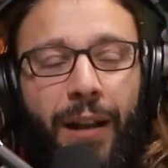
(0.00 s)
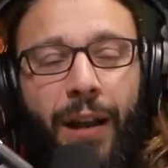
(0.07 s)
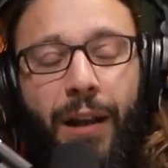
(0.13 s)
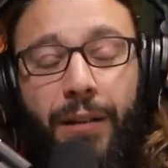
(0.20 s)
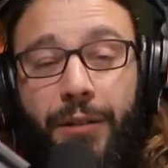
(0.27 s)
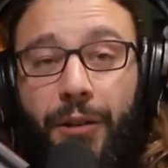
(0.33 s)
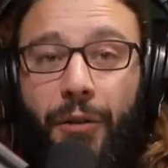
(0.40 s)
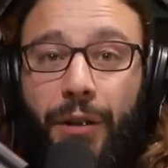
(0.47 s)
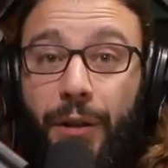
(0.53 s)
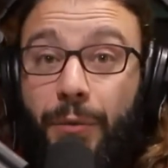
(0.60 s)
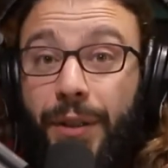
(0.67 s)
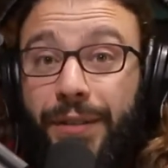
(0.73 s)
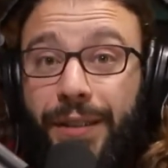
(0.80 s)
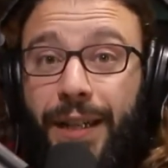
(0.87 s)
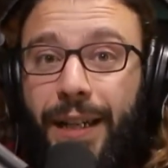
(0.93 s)
you know, can
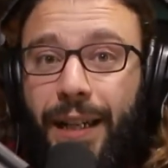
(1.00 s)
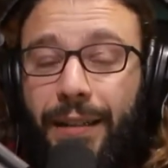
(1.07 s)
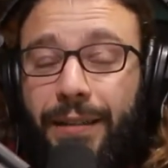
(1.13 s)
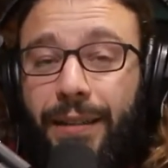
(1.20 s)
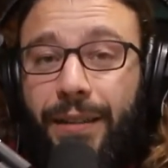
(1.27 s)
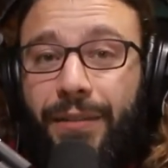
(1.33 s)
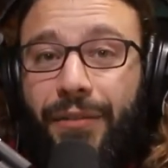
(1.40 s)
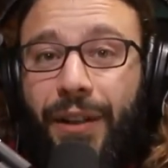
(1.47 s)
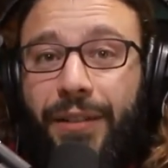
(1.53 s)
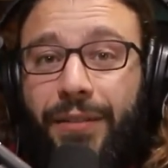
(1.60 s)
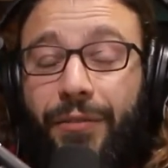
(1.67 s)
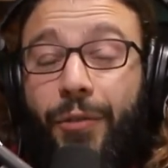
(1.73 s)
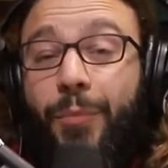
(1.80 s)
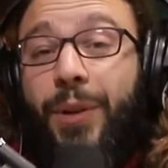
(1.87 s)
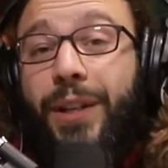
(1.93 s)
we sneak into this
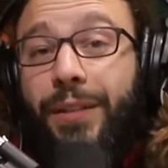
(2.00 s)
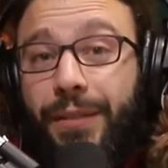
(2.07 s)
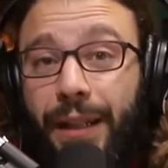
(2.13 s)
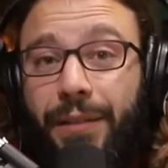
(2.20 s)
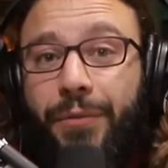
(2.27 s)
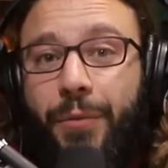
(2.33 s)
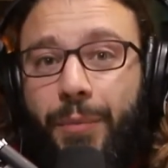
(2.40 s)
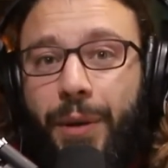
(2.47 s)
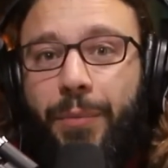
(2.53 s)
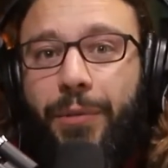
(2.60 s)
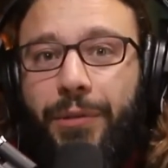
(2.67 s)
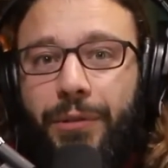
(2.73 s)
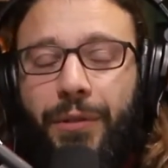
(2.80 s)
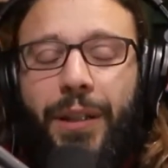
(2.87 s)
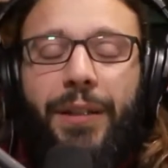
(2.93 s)
festival? Because that's what
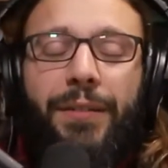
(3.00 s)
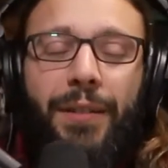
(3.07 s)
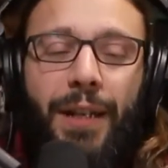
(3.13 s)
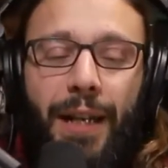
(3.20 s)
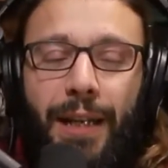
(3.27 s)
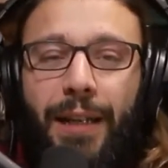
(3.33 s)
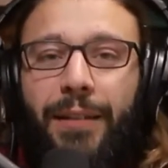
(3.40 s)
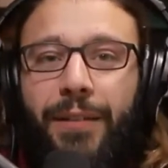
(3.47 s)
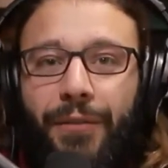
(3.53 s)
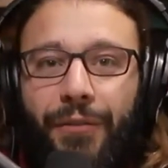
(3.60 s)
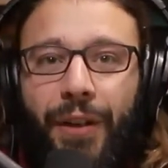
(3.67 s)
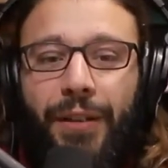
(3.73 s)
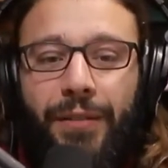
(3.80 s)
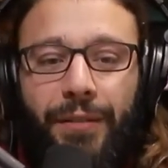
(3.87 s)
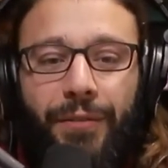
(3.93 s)
people do. They sneak into
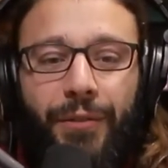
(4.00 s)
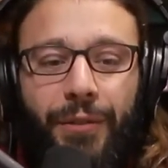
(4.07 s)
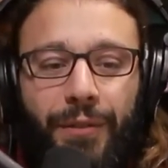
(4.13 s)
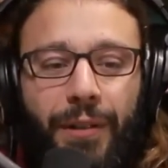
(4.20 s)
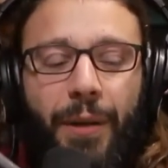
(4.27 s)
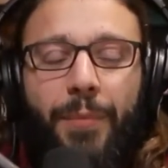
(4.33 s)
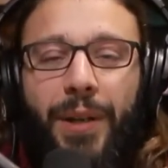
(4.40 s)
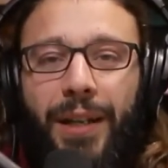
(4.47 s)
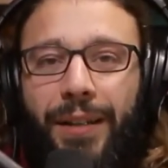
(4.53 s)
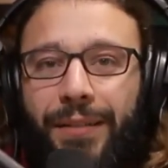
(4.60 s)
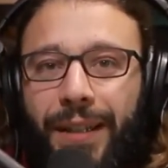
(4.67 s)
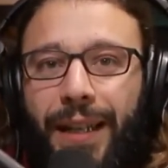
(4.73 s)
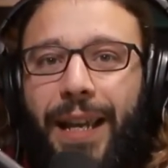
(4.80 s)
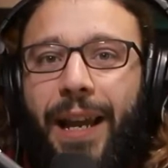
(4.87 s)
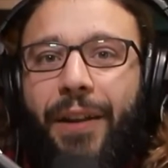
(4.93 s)
festivals, not because
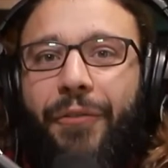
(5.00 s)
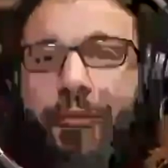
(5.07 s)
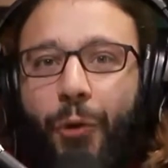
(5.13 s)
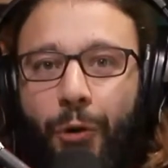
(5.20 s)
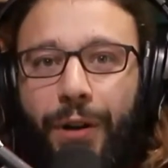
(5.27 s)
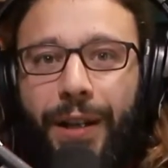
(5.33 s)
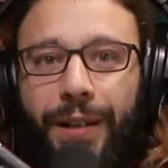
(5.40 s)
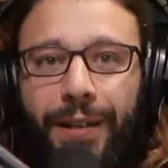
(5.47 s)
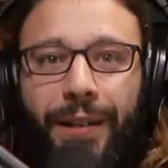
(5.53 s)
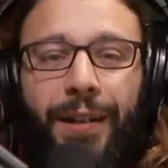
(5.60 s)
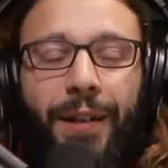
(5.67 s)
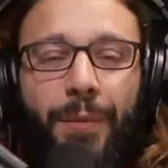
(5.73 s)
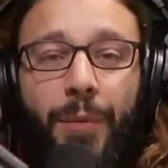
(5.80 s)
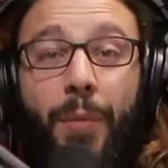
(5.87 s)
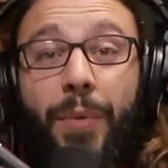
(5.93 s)
they can't afford it,
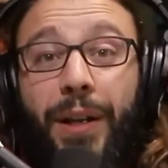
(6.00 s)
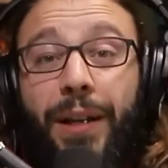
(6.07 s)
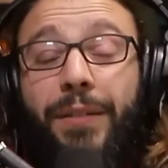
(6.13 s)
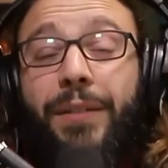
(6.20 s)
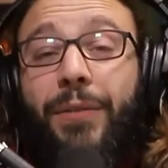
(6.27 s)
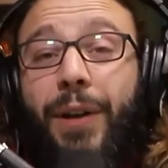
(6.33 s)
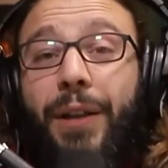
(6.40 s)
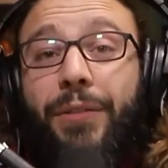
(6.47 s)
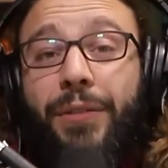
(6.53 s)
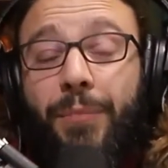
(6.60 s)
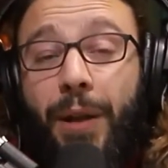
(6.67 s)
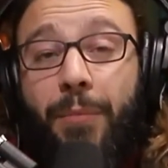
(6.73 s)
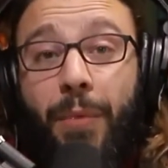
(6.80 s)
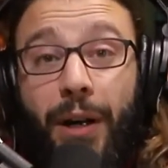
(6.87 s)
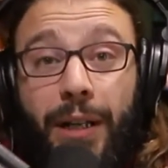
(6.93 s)
but because they'd rather
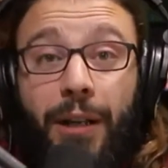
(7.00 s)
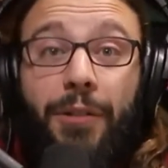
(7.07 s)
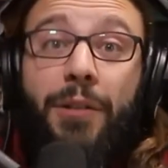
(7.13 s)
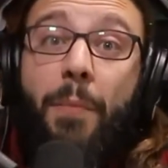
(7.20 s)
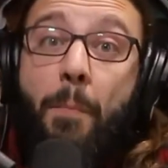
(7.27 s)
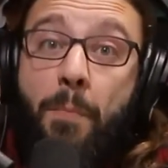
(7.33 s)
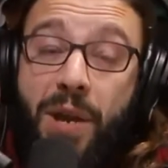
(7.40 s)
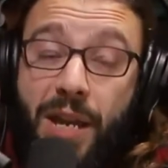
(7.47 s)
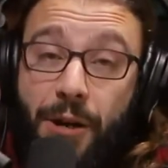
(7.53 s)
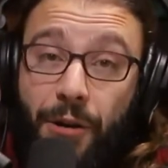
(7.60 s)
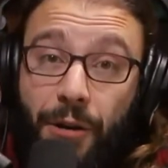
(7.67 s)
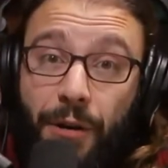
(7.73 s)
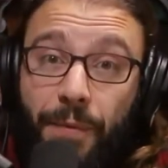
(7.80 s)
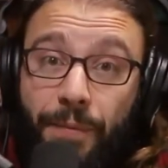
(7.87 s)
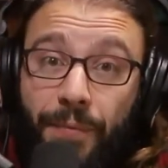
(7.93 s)
spend money on the
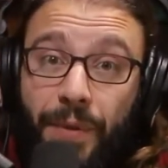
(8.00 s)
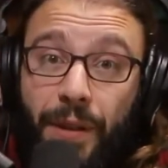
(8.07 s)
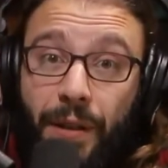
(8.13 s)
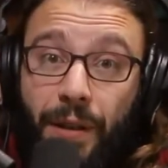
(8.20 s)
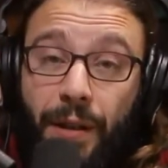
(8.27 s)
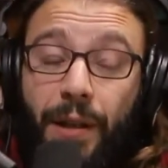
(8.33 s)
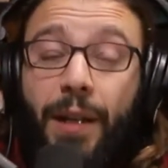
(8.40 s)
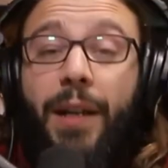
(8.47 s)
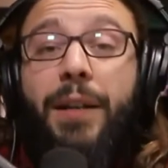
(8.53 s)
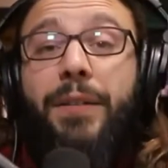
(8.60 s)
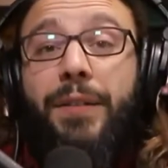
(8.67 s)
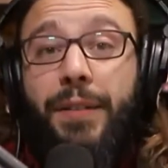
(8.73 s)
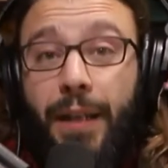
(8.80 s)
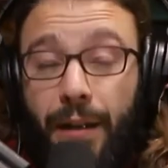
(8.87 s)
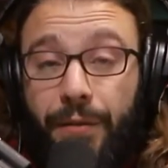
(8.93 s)
beer
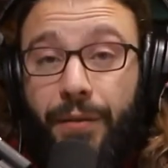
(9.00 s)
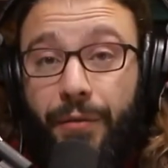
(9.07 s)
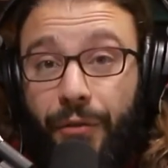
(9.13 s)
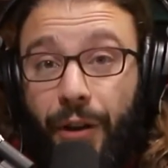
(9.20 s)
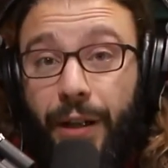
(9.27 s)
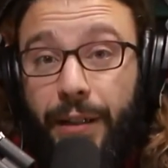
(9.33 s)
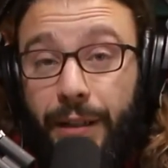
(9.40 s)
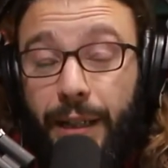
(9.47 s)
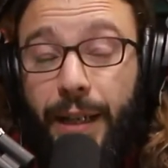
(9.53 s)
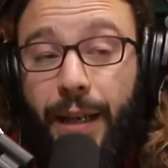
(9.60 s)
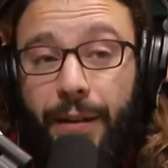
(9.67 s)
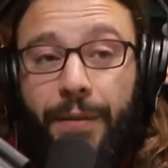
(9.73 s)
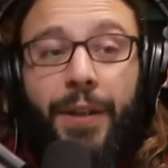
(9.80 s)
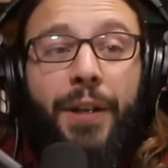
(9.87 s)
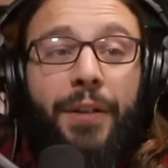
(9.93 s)
instead of the fucking
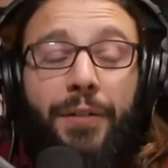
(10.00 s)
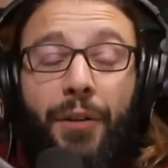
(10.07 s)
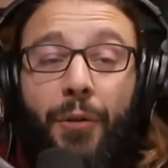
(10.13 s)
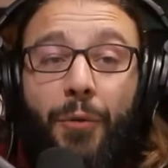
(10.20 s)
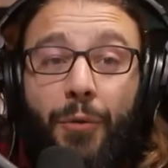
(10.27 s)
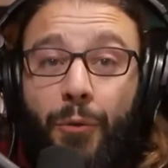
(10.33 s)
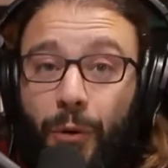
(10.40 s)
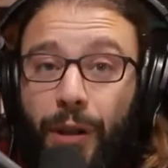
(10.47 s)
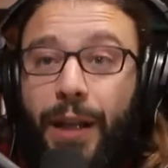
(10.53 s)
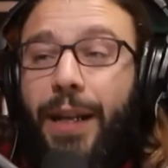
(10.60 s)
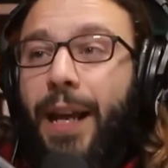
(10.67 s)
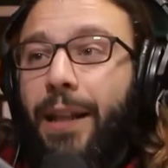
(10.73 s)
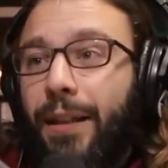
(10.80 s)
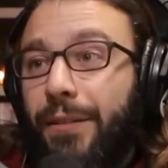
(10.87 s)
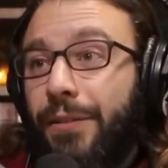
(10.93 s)
ticket. So we're like,
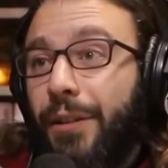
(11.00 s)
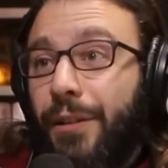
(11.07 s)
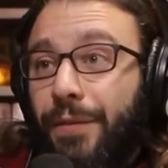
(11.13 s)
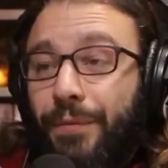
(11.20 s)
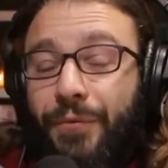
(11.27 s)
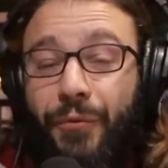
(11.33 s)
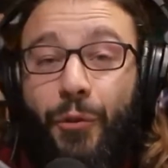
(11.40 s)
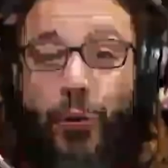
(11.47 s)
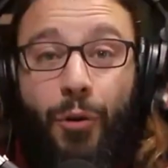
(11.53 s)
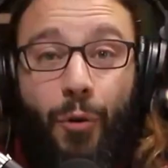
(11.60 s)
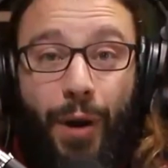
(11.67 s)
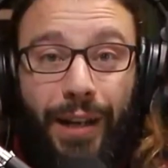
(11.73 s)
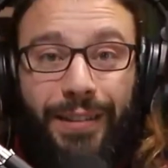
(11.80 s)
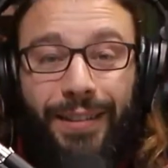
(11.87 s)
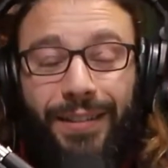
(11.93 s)
hey, let's look for a
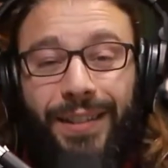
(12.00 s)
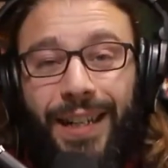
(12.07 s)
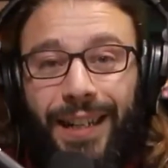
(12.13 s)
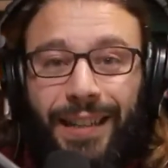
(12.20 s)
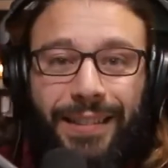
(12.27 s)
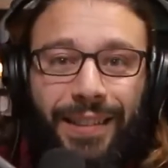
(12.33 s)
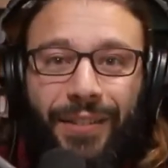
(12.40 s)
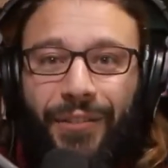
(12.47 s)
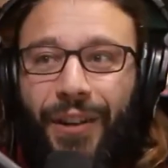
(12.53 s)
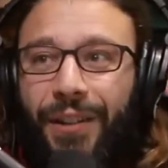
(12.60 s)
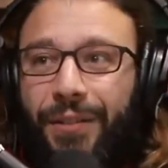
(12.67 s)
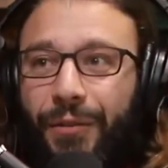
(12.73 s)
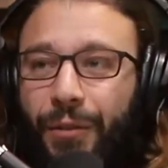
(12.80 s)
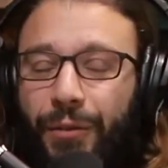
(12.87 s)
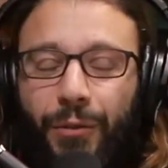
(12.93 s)
way to sneak into the
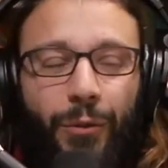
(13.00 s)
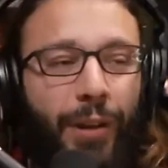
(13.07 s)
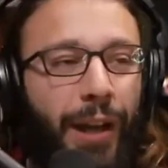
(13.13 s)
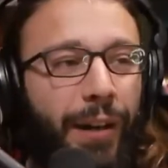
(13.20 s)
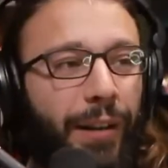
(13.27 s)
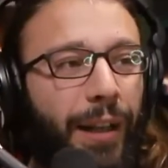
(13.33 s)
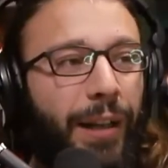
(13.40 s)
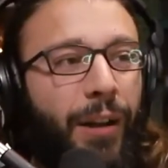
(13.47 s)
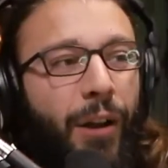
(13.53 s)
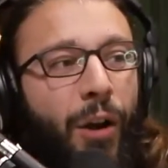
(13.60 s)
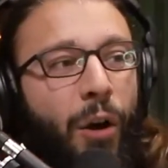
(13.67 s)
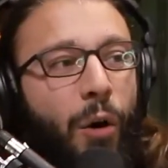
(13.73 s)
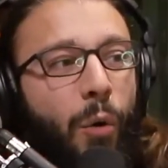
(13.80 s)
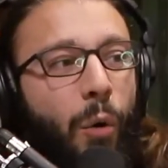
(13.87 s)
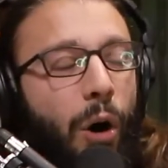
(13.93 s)
festival. So we're kind of like
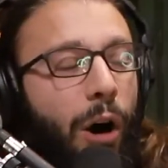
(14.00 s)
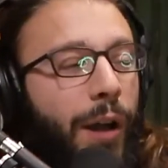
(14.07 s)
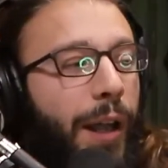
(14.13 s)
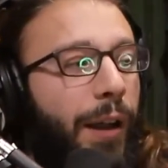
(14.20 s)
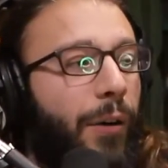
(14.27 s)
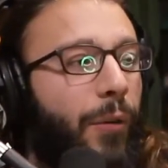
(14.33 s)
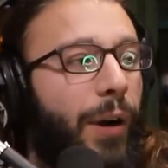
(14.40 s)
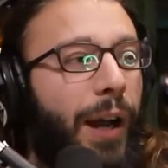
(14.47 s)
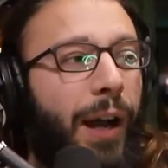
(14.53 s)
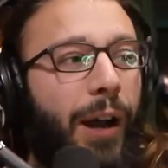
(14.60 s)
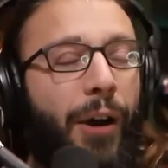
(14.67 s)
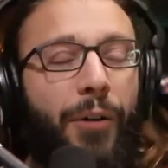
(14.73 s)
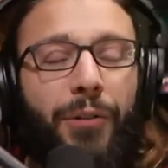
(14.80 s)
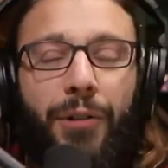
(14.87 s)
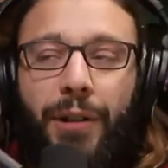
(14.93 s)
walking
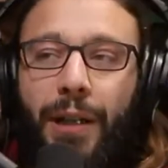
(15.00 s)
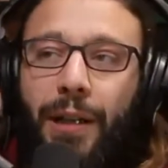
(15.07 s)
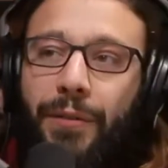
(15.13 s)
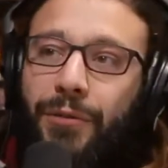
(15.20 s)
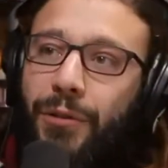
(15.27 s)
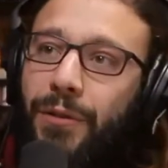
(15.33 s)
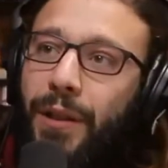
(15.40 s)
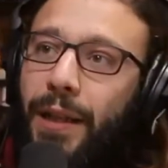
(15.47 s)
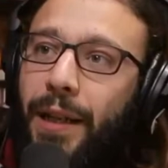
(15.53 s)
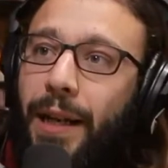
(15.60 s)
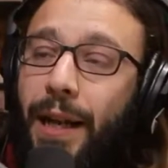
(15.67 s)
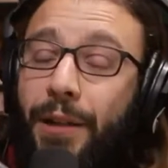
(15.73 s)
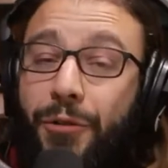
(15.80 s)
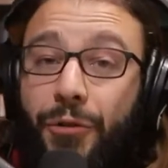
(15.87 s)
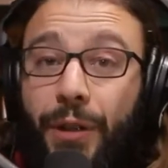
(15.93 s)
around, looking if there's like an
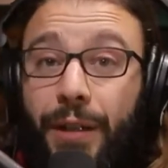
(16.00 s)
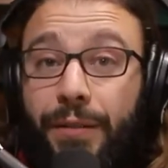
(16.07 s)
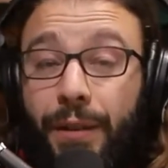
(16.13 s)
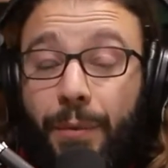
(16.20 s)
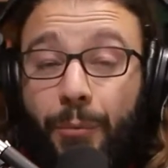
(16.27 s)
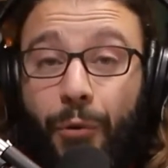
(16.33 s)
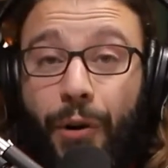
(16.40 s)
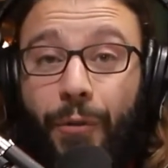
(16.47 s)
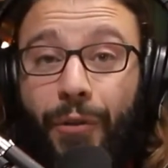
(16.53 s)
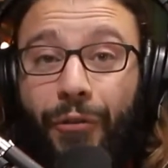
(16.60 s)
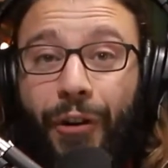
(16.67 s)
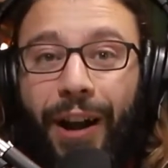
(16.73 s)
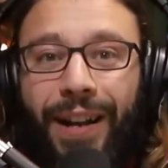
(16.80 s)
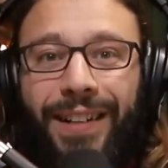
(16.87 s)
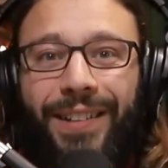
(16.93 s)
entry. At some point, we
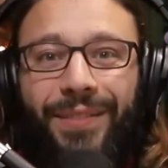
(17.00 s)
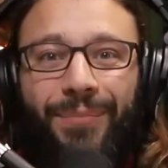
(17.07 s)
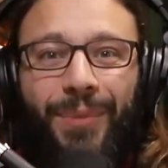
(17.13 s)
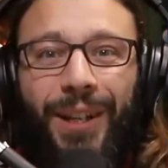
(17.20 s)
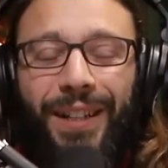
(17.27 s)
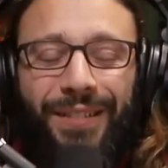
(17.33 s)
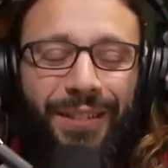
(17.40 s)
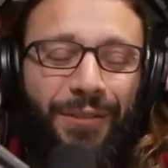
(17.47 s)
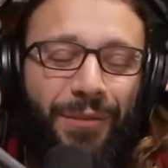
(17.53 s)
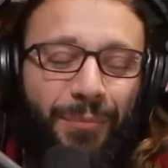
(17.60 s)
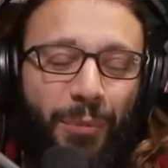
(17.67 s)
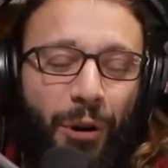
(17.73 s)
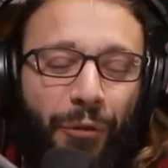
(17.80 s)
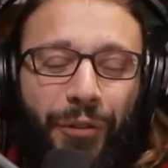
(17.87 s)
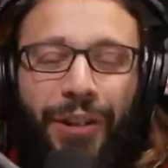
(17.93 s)
find this place. It was a
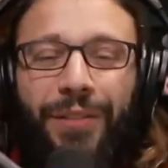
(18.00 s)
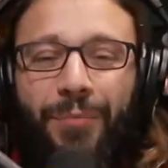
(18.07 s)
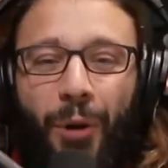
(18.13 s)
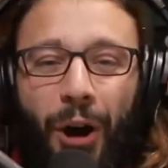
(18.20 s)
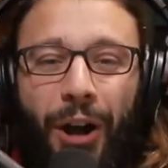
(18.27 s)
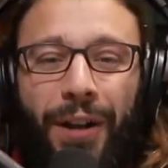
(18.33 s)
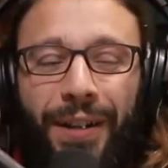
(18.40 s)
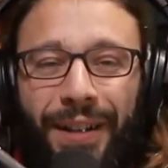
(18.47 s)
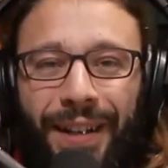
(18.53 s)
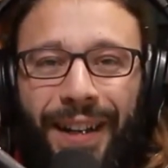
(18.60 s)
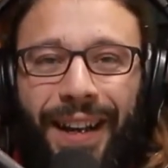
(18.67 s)
perfect spot.